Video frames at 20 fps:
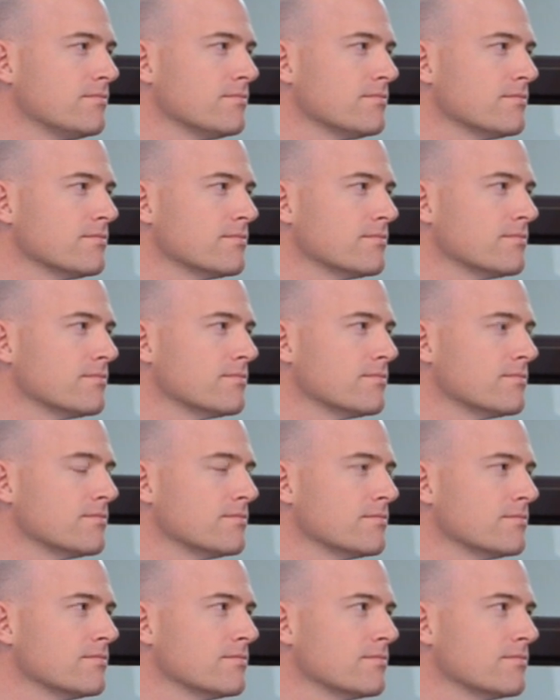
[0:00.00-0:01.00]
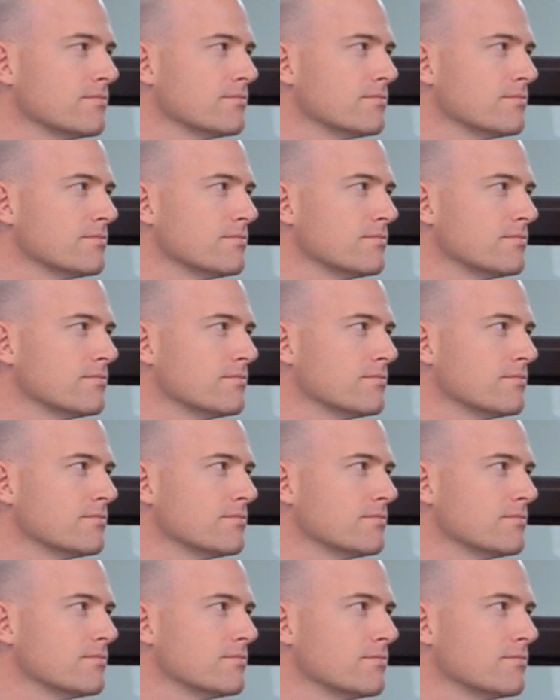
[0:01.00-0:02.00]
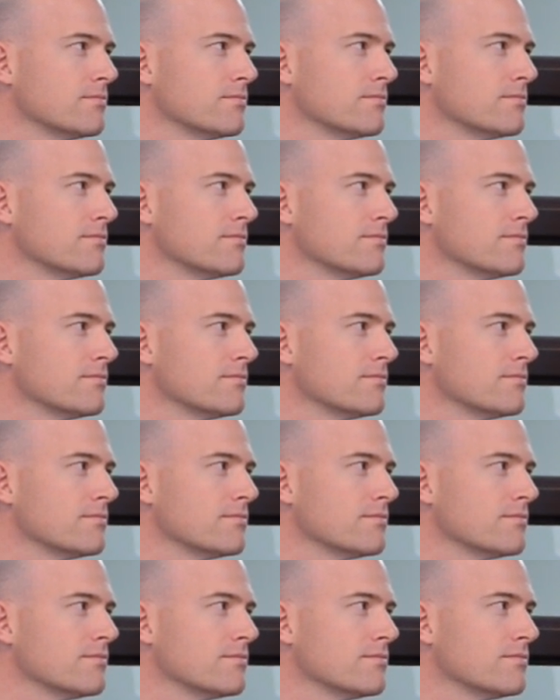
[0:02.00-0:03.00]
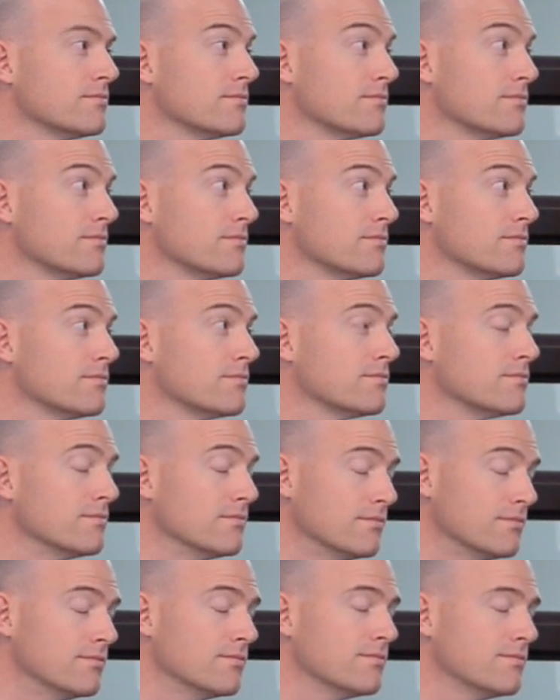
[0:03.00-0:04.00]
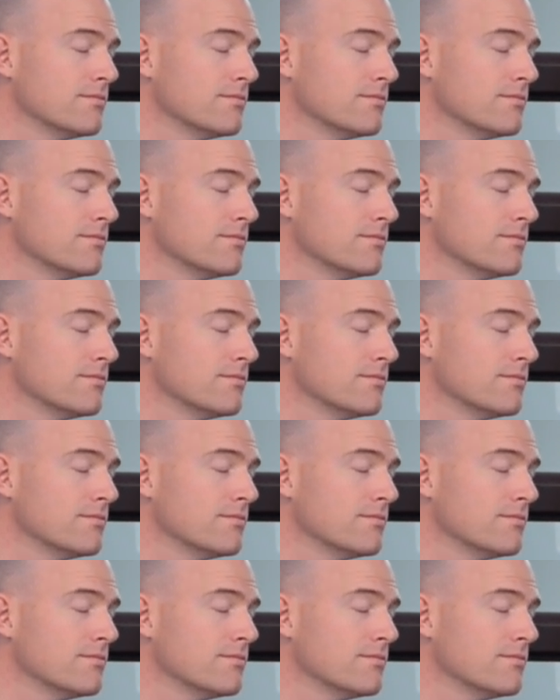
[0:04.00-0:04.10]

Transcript: The person shown says nothing.